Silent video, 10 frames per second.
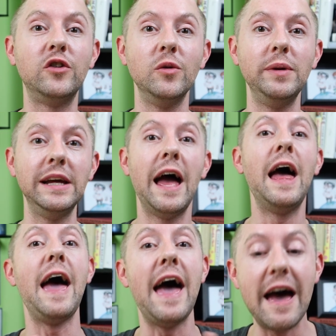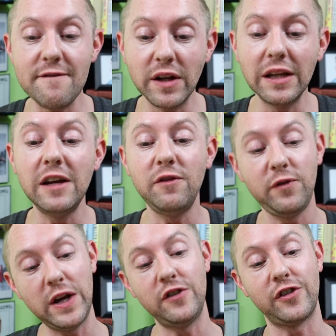to be heavily
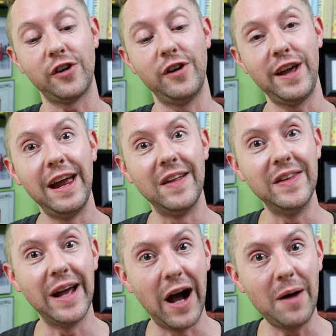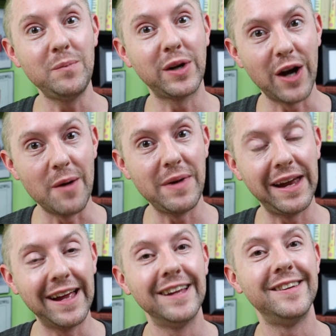featured in the
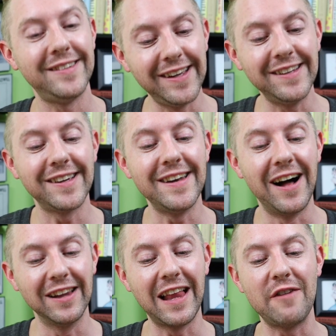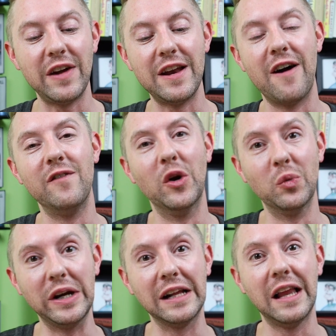upcoming season 11 of The
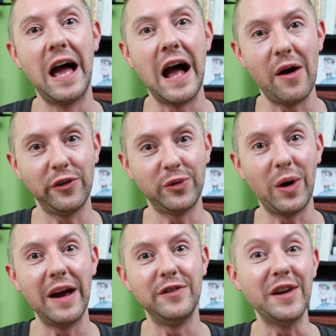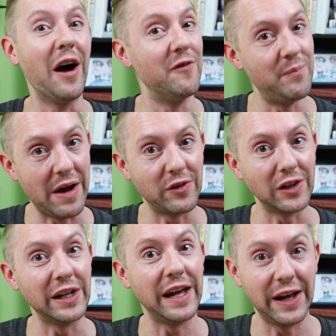Real Housewives of
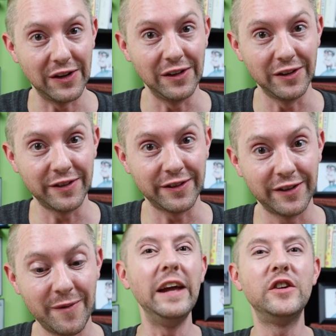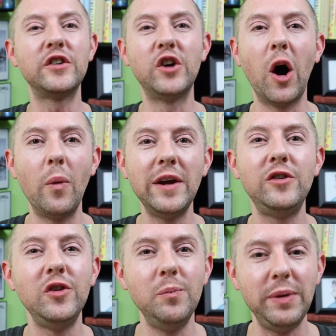Beverly Hills. It's going
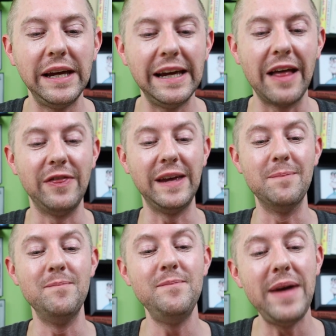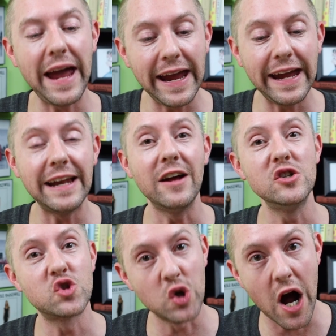to be the main
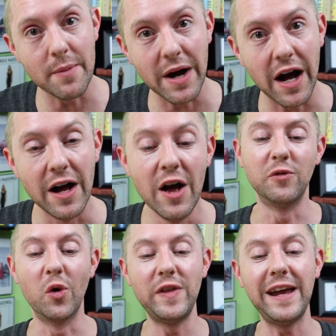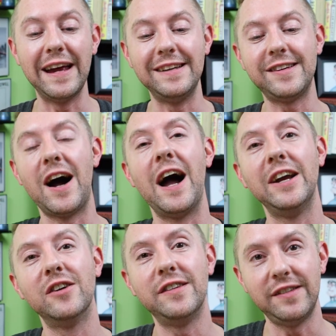drama for the
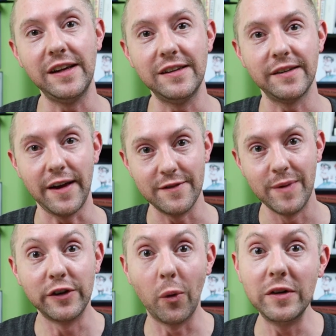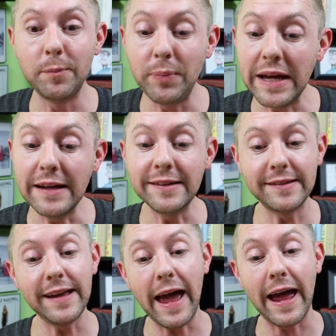entire season. So it's being
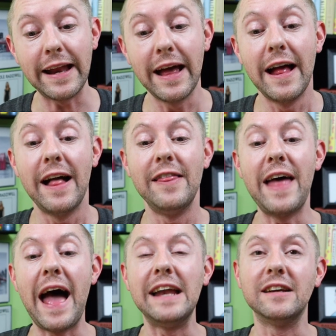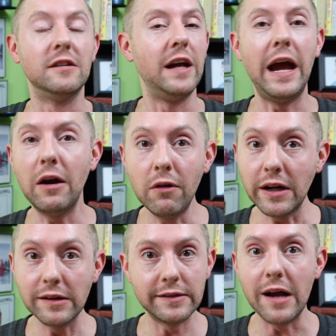said that
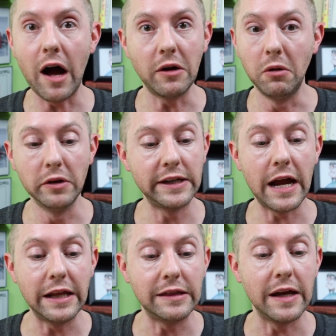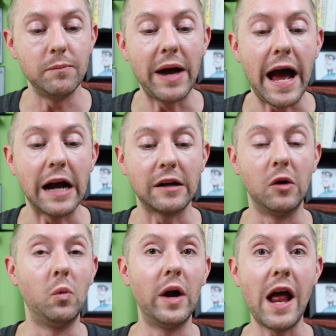Erika's not holding anything back.
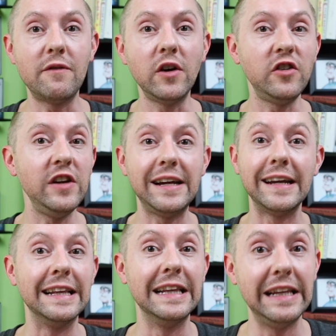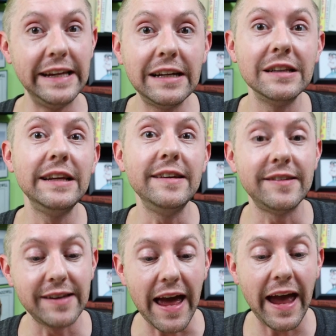Whatever she can legally
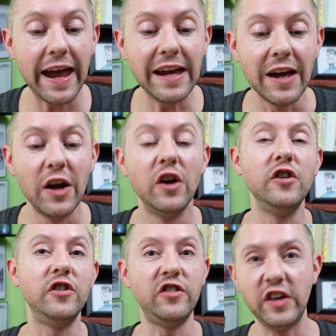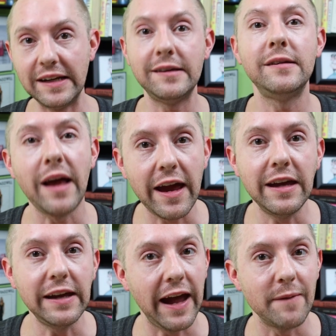say, she's
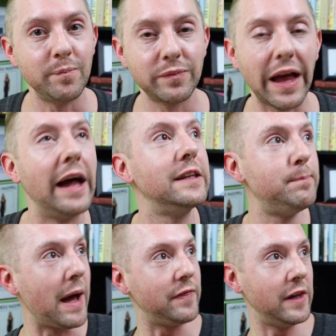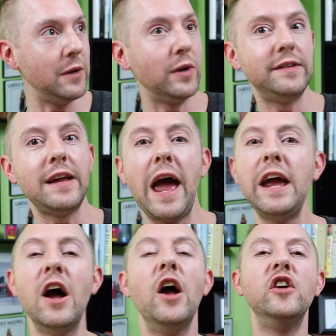saying it. As Bethany would
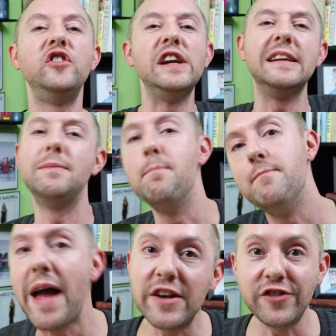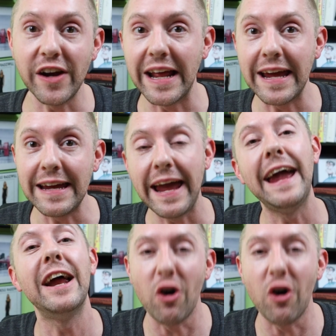say, she's mentioning it